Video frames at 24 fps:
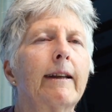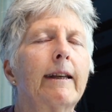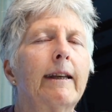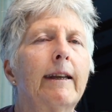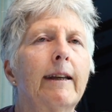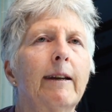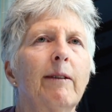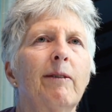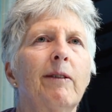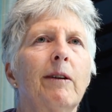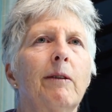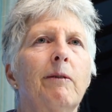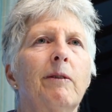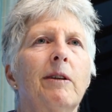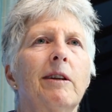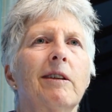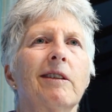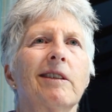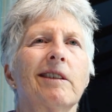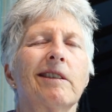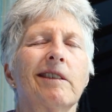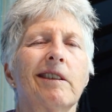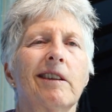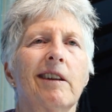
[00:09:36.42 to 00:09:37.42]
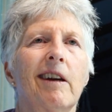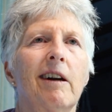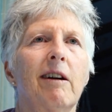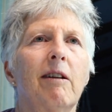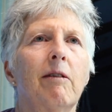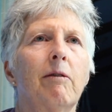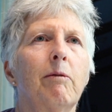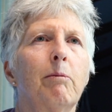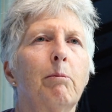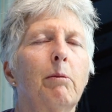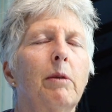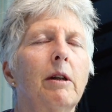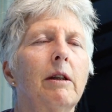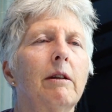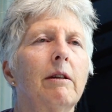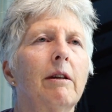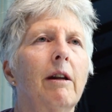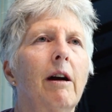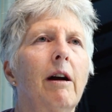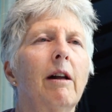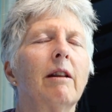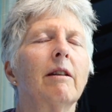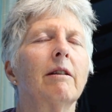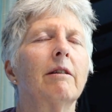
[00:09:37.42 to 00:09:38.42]
give of yourself but
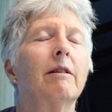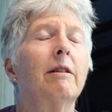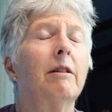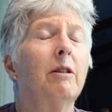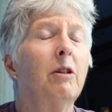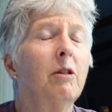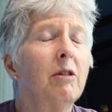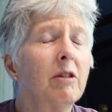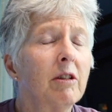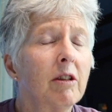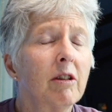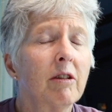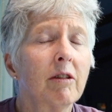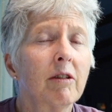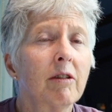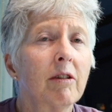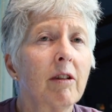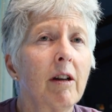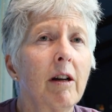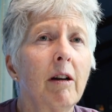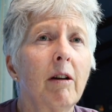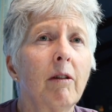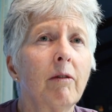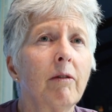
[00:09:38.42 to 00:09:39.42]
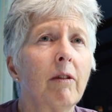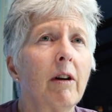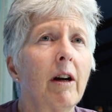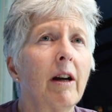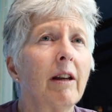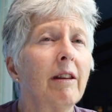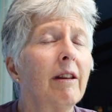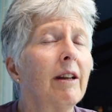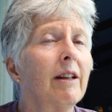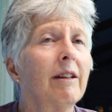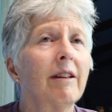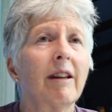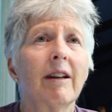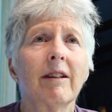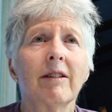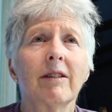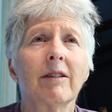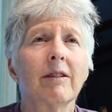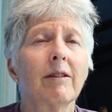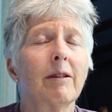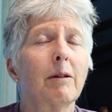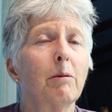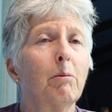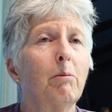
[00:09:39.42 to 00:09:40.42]
not lose yourself, I think
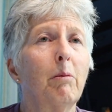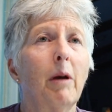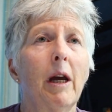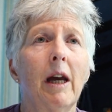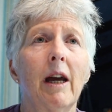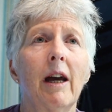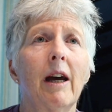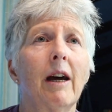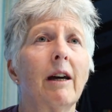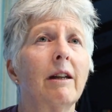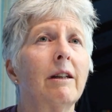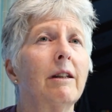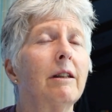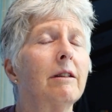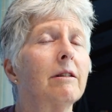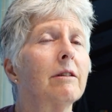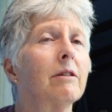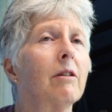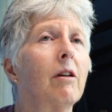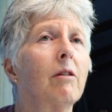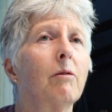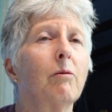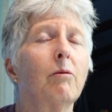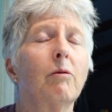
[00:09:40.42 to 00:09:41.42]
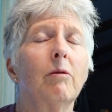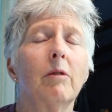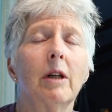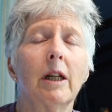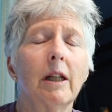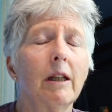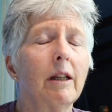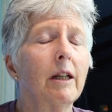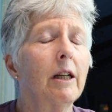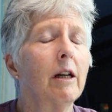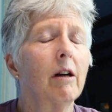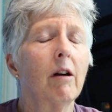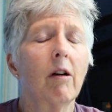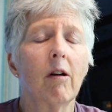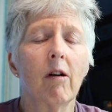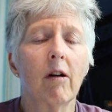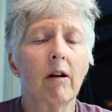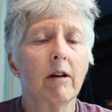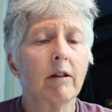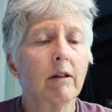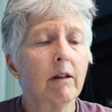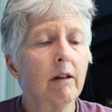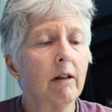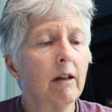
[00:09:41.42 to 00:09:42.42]
that's the bad. It's really a
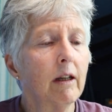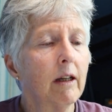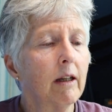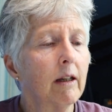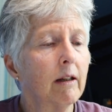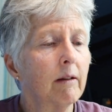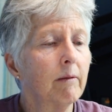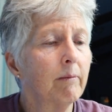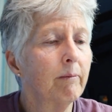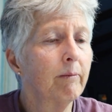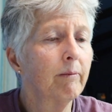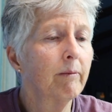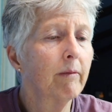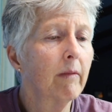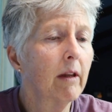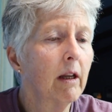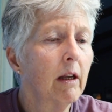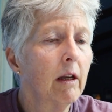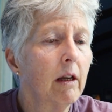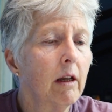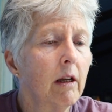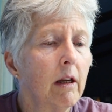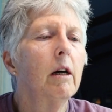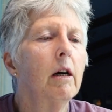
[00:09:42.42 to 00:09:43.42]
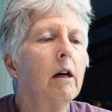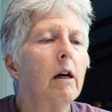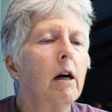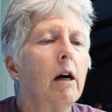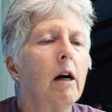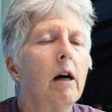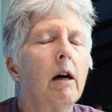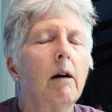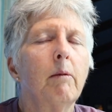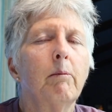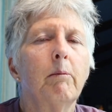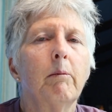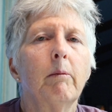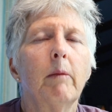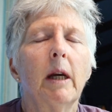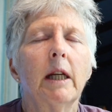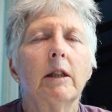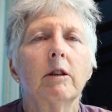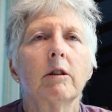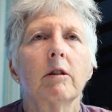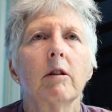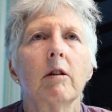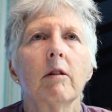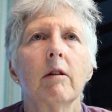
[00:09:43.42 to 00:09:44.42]
hard thing. Um,
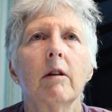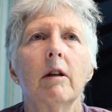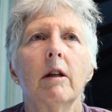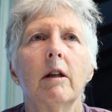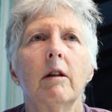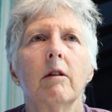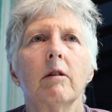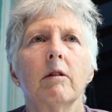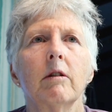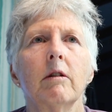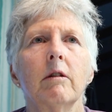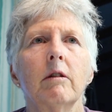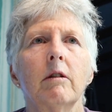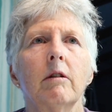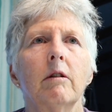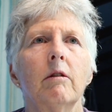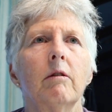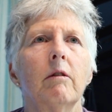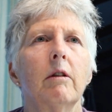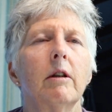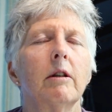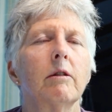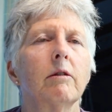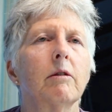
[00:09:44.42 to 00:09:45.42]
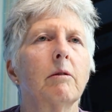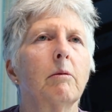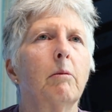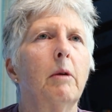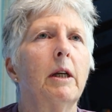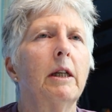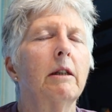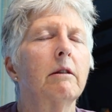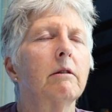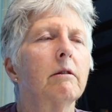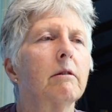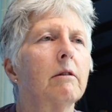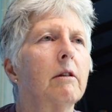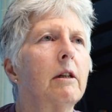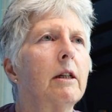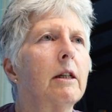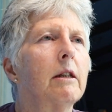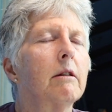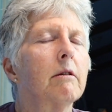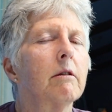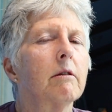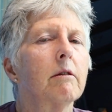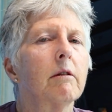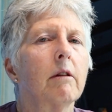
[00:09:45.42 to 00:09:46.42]
make sure that your to do list makes
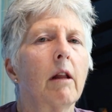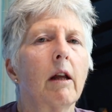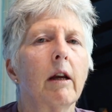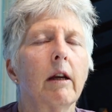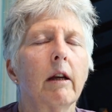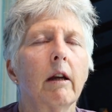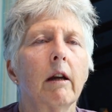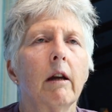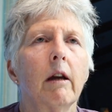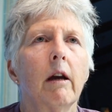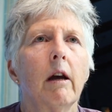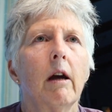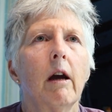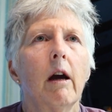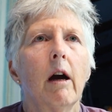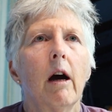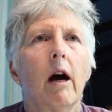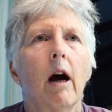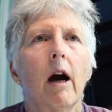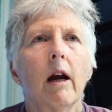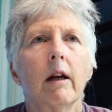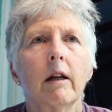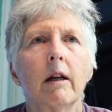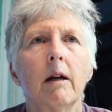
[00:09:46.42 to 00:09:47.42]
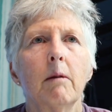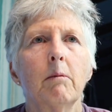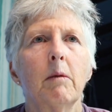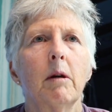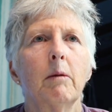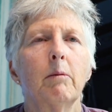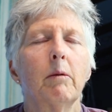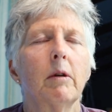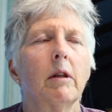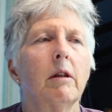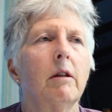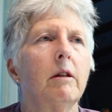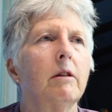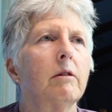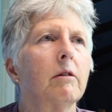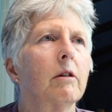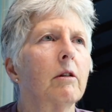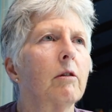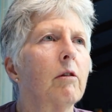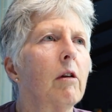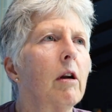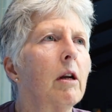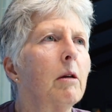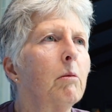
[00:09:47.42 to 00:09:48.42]
sense. Like, I come up with these
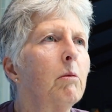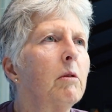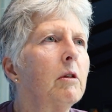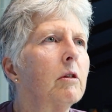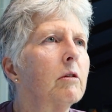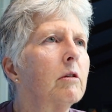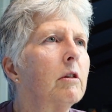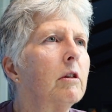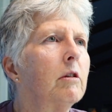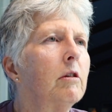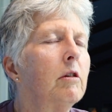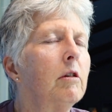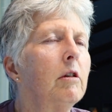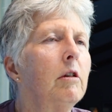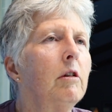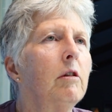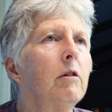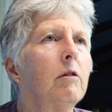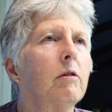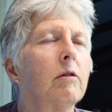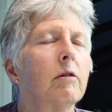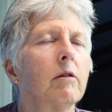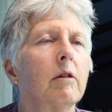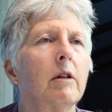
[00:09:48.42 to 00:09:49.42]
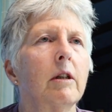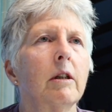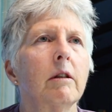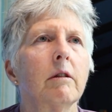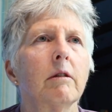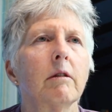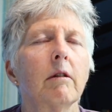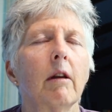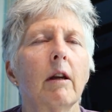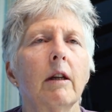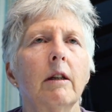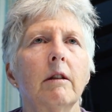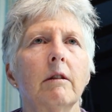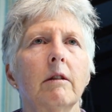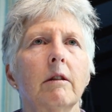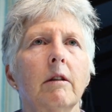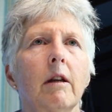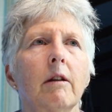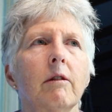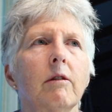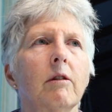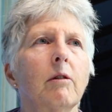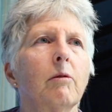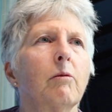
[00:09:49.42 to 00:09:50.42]
incredible to dos, and it's like,
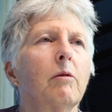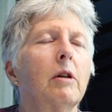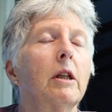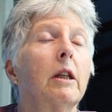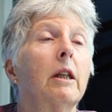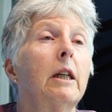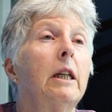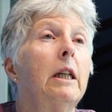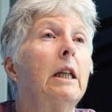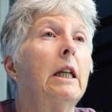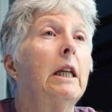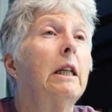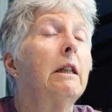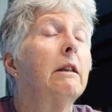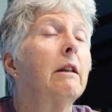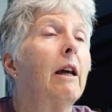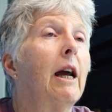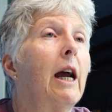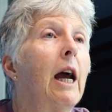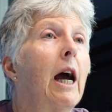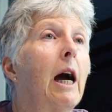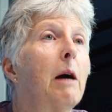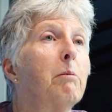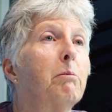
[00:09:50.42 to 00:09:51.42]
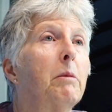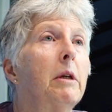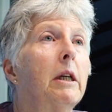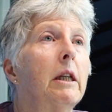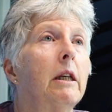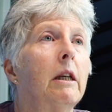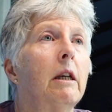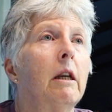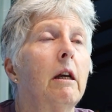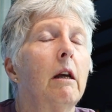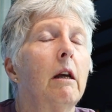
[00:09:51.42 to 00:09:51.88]
does it really need to happen?